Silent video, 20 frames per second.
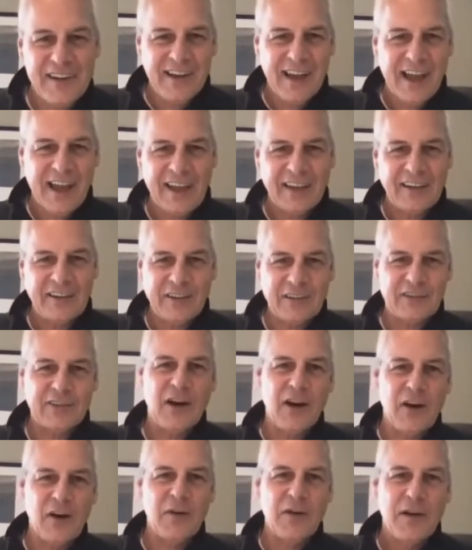And
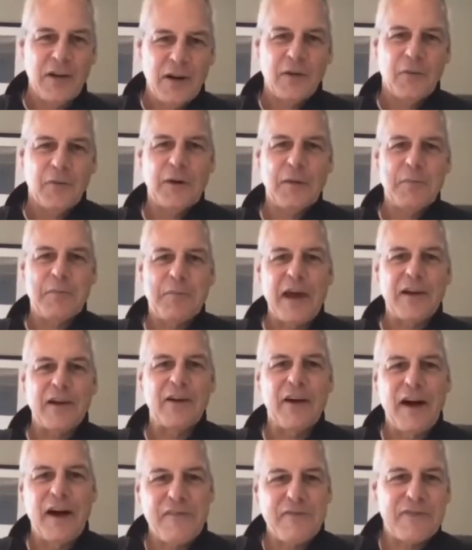so we're better
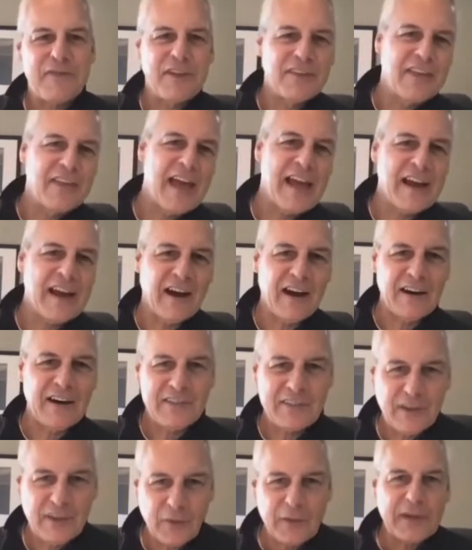off than they are,
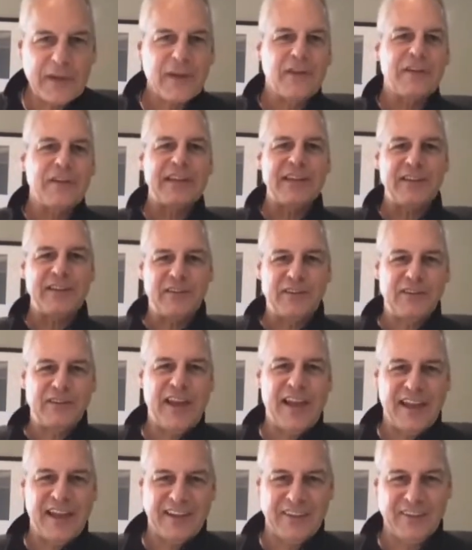so we don't need to
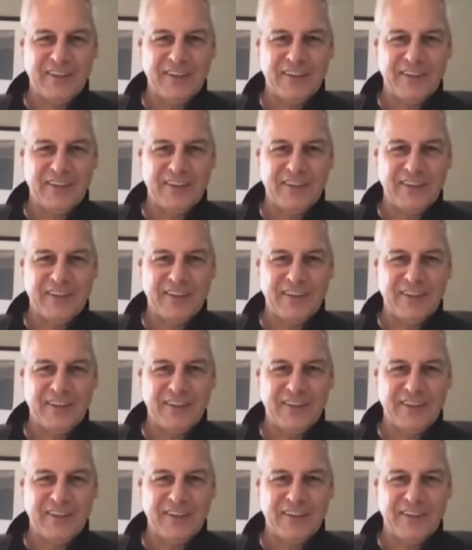change.